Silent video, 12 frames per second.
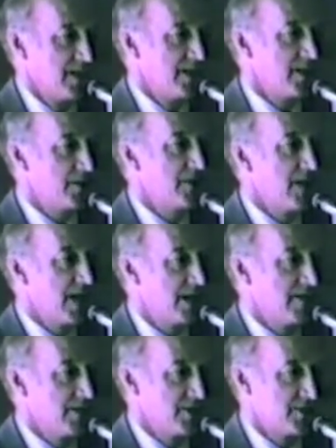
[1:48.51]
The other
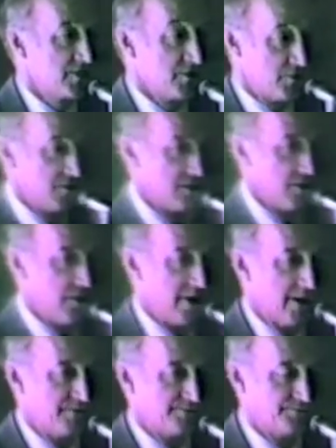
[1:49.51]
night, this is a true story,
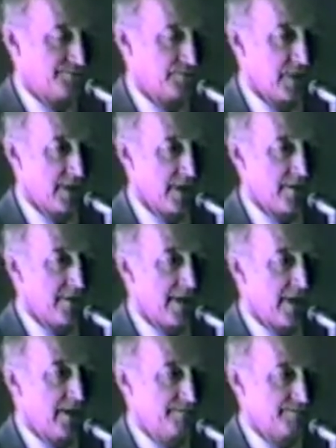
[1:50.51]
the other
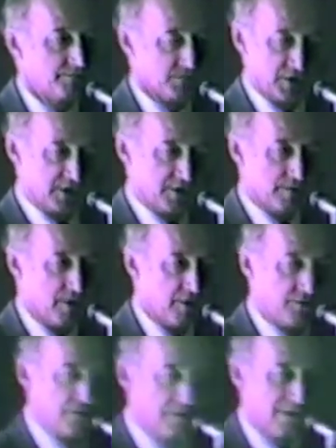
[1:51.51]
night, just
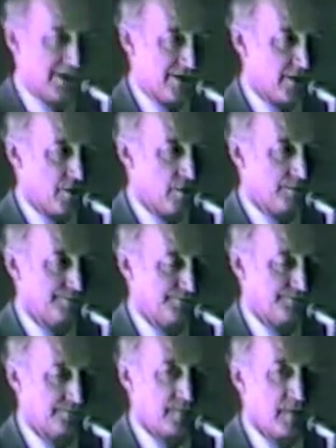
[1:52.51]
about 3 weeks ago,
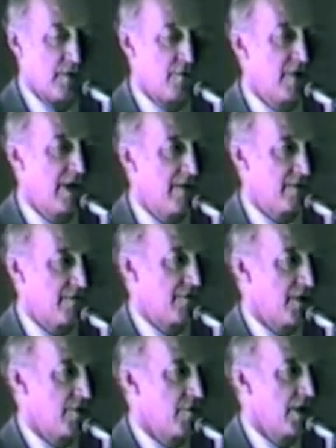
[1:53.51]
we were having a
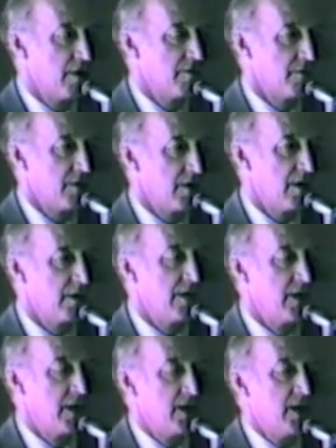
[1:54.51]
farewell for
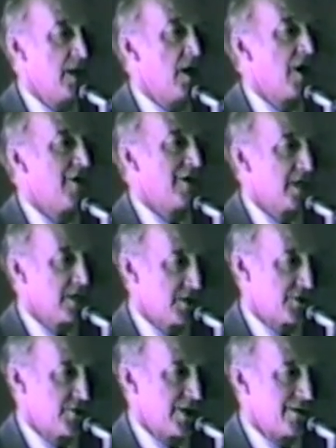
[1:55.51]
our
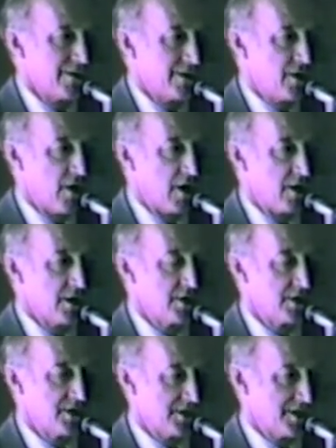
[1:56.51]
illustrator at college.
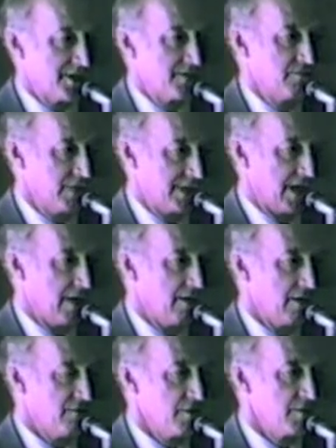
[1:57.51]
This is
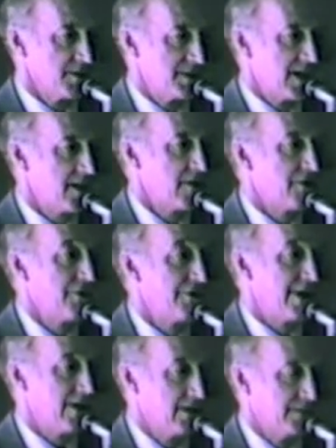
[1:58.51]
retiring from his second
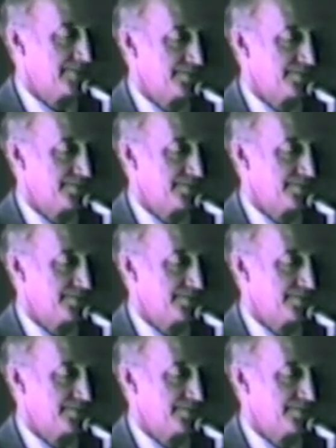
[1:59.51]
career.